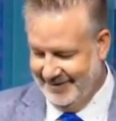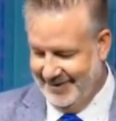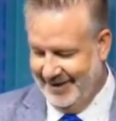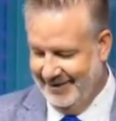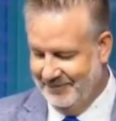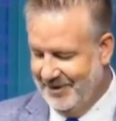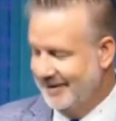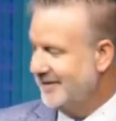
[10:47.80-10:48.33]

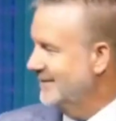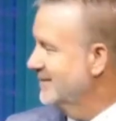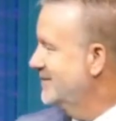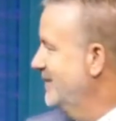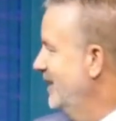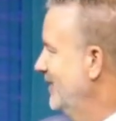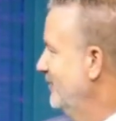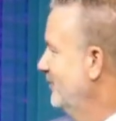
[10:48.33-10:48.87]
I'm not going to
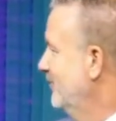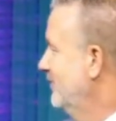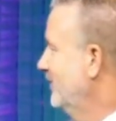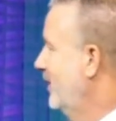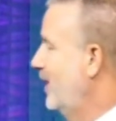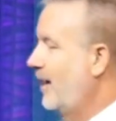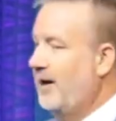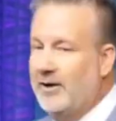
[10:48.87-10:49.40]
say,
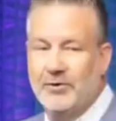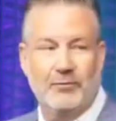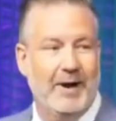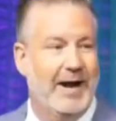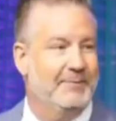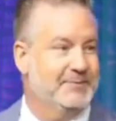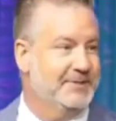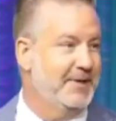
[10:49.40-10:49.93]
well, I'll
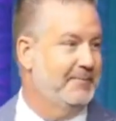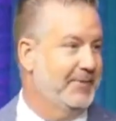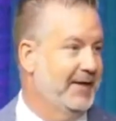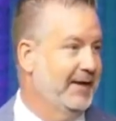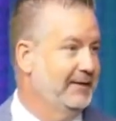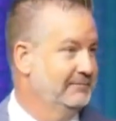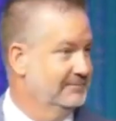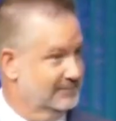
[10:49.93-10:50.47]
grab something,